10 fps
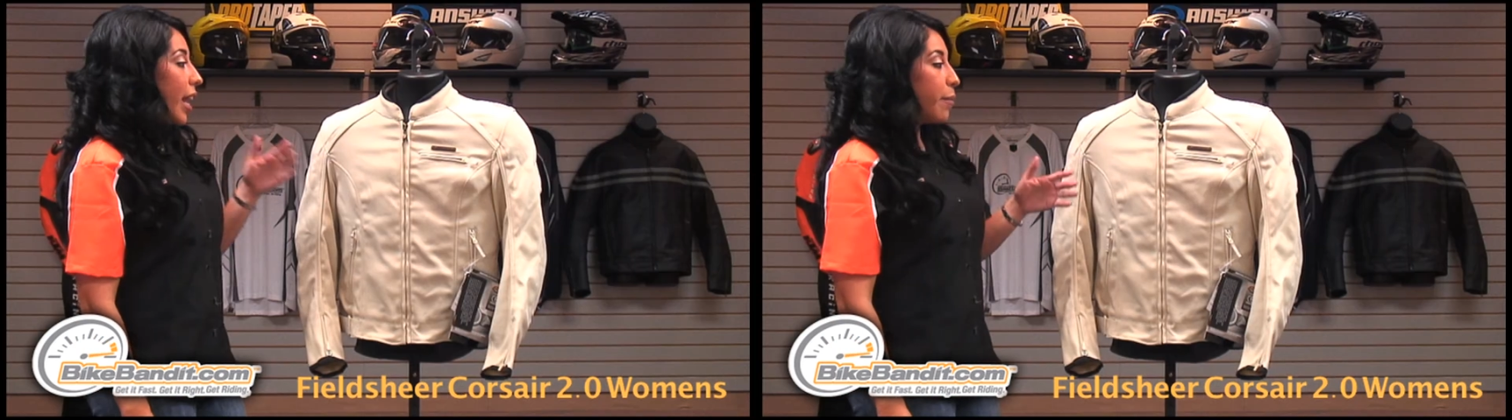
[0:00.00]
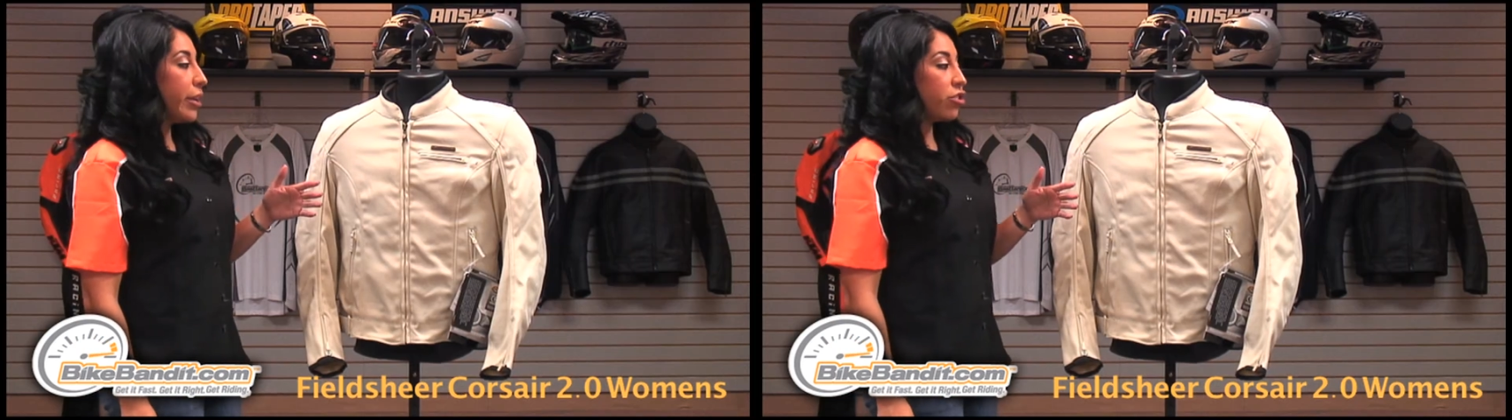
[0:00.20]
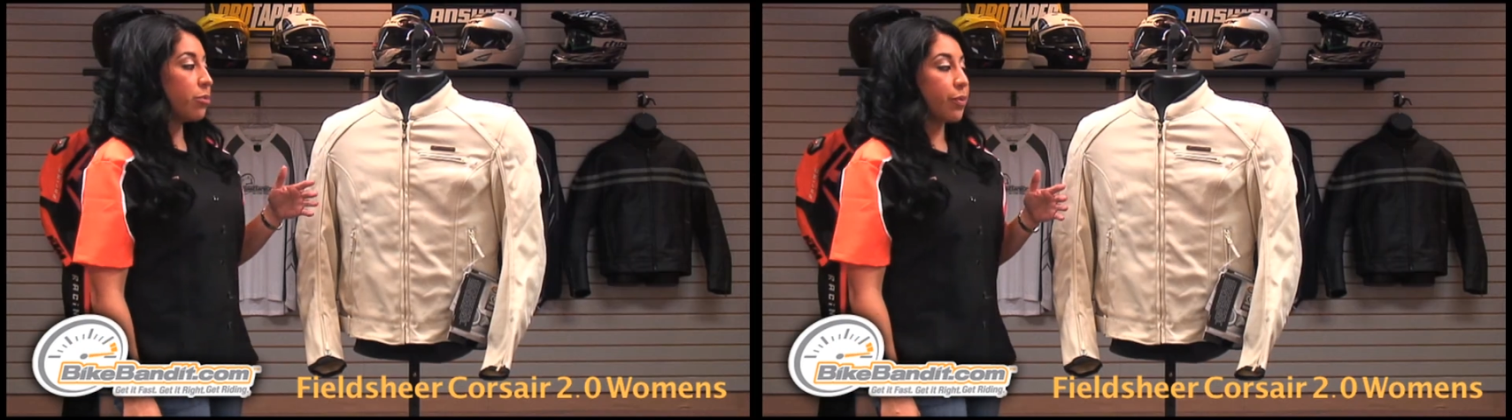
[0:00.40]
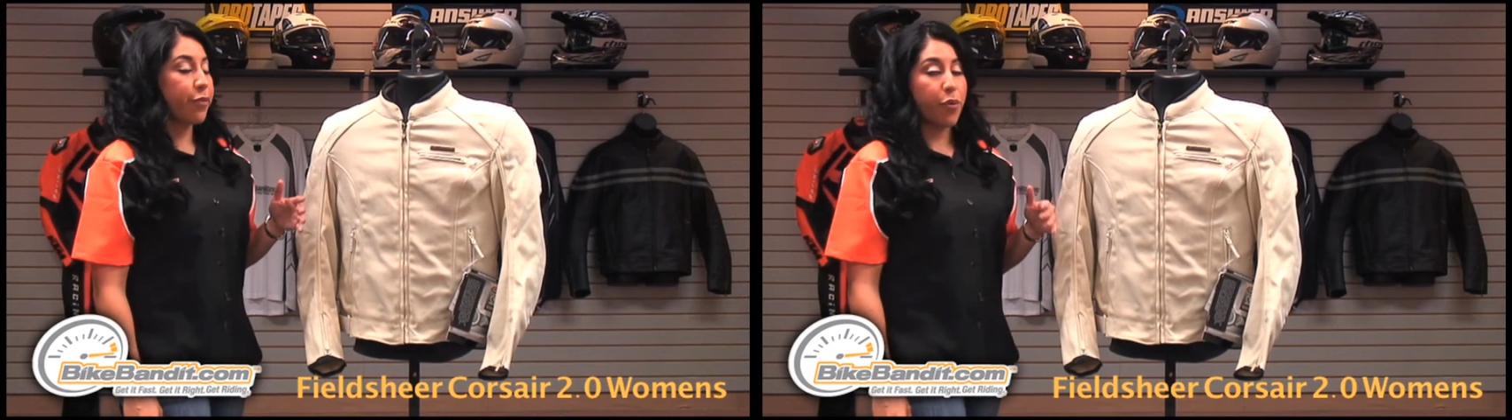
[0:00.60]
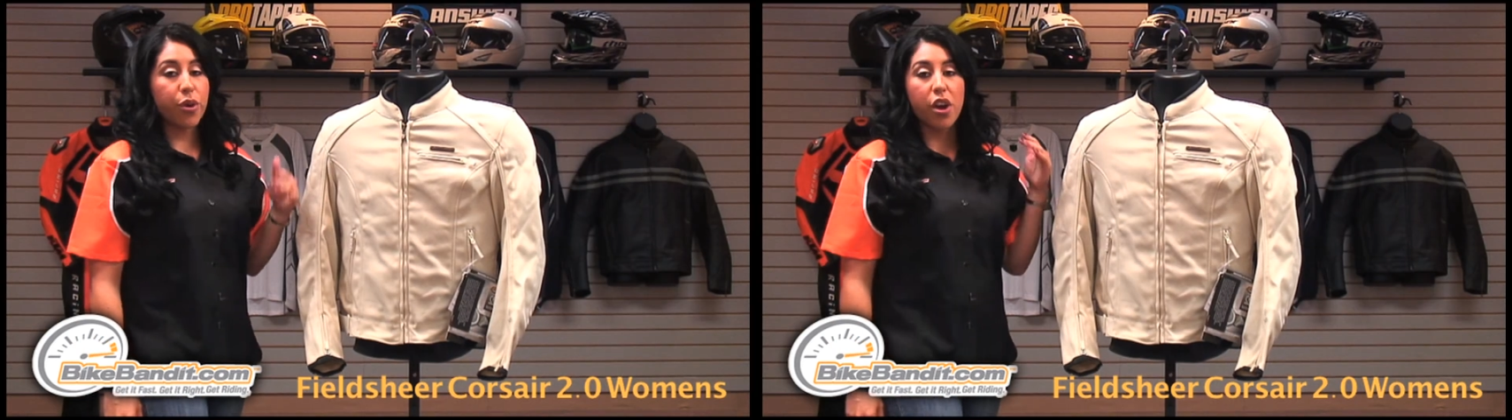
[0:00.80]
I mentioned
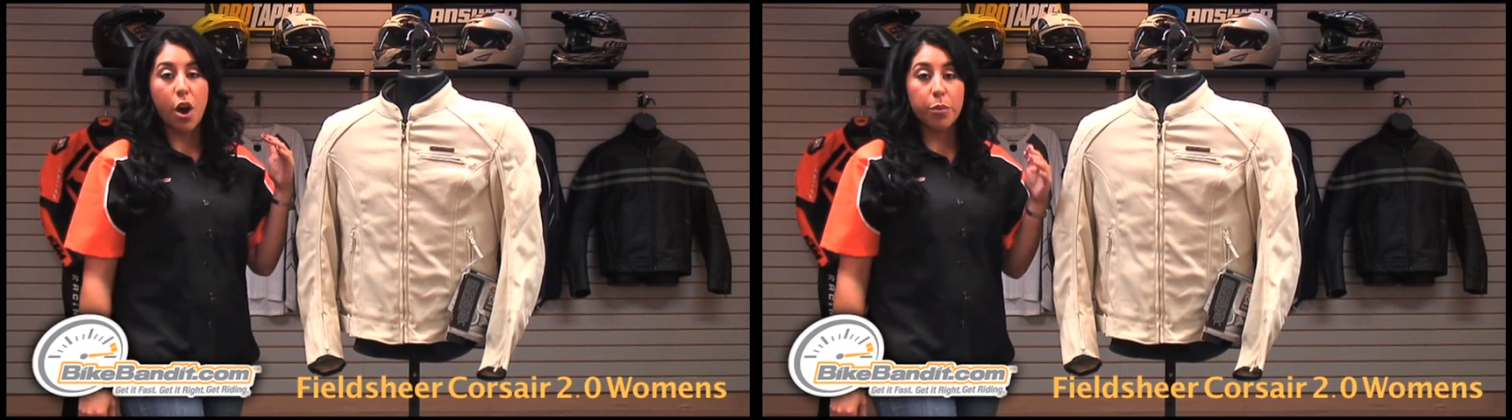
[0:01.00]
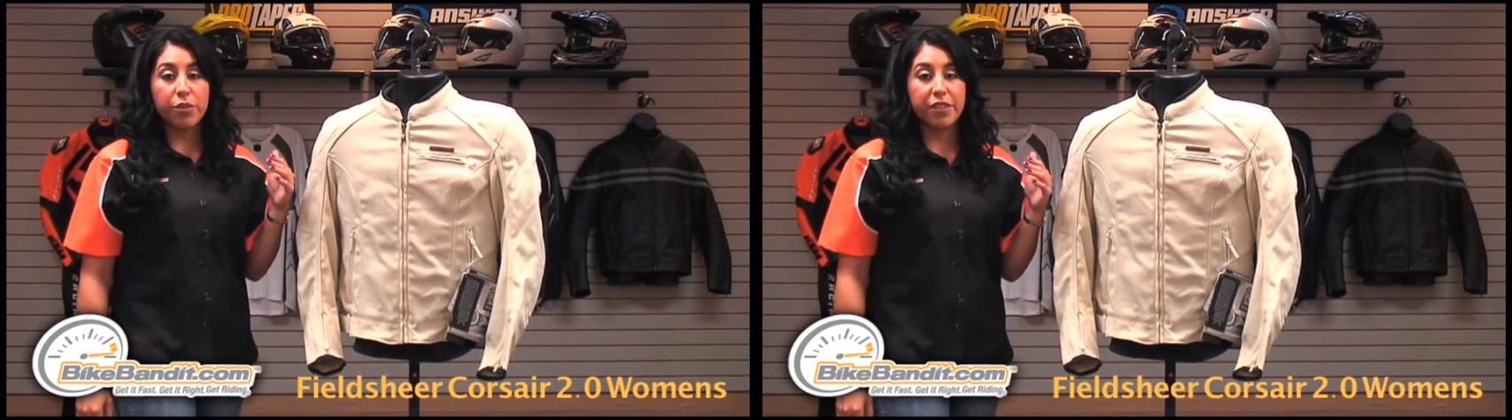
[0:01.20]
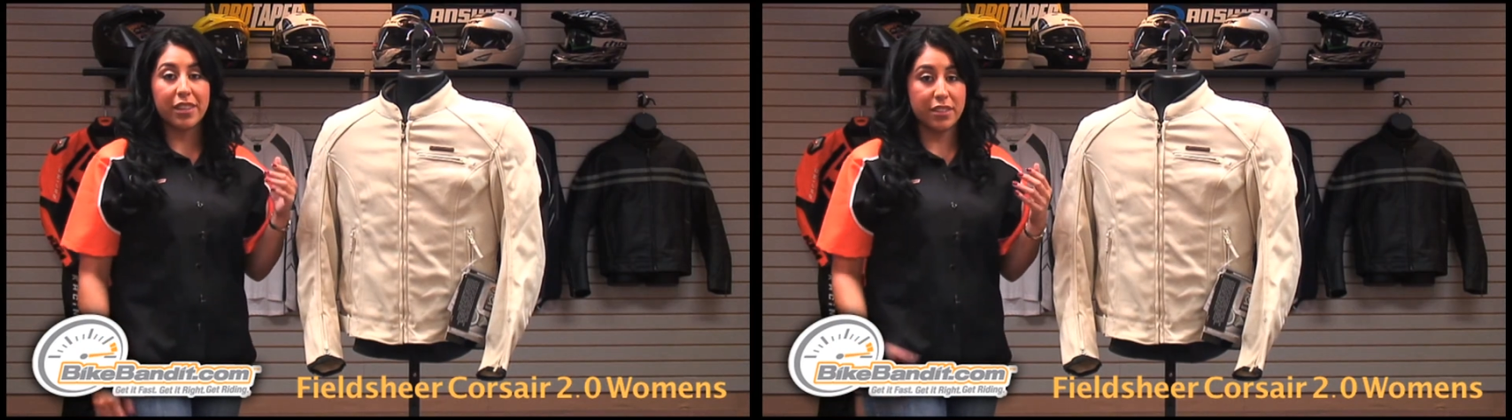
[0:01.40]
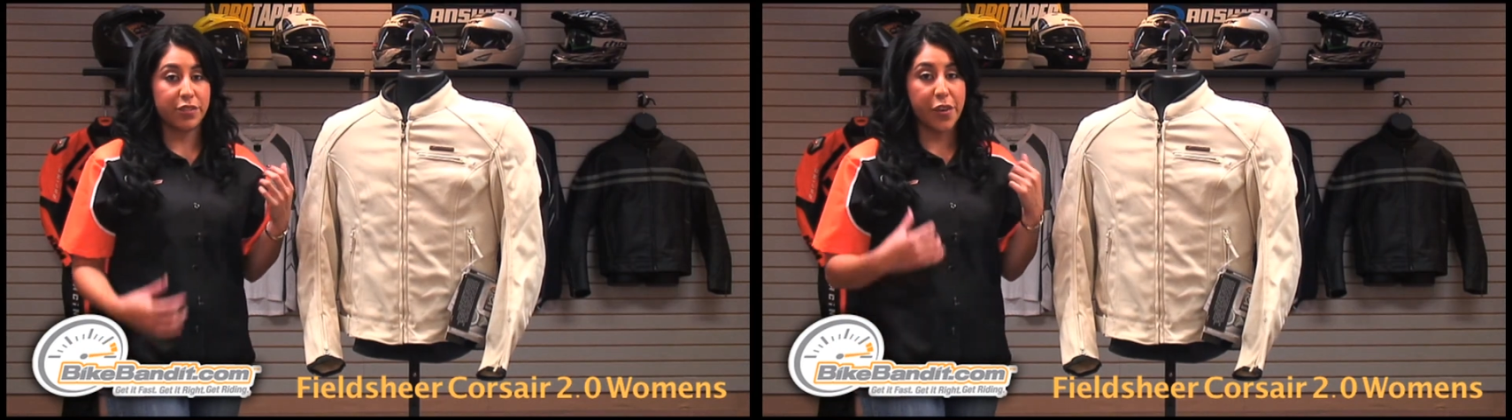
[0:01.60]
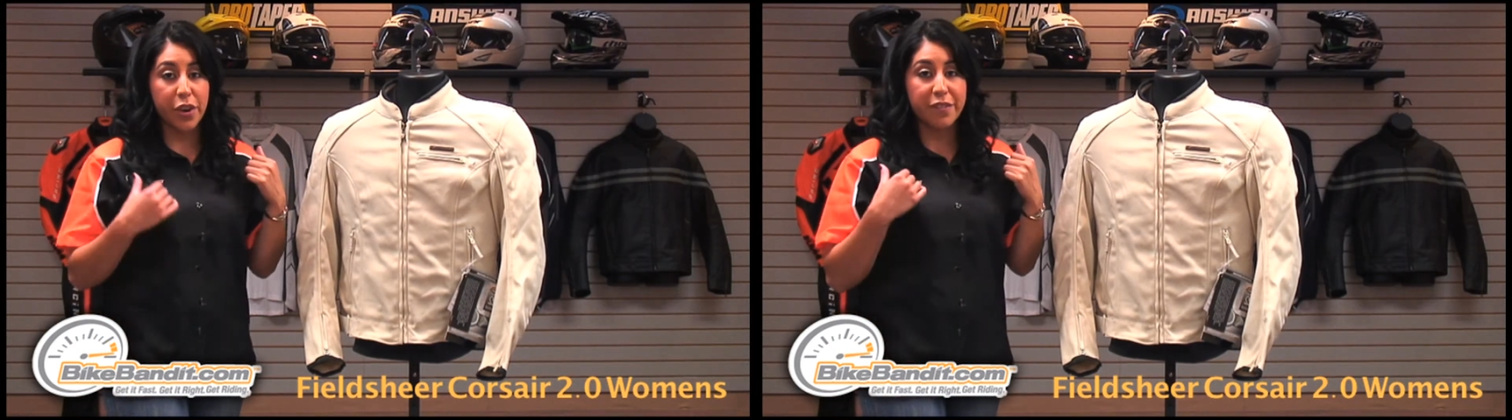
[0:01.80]
before, Carboflex is very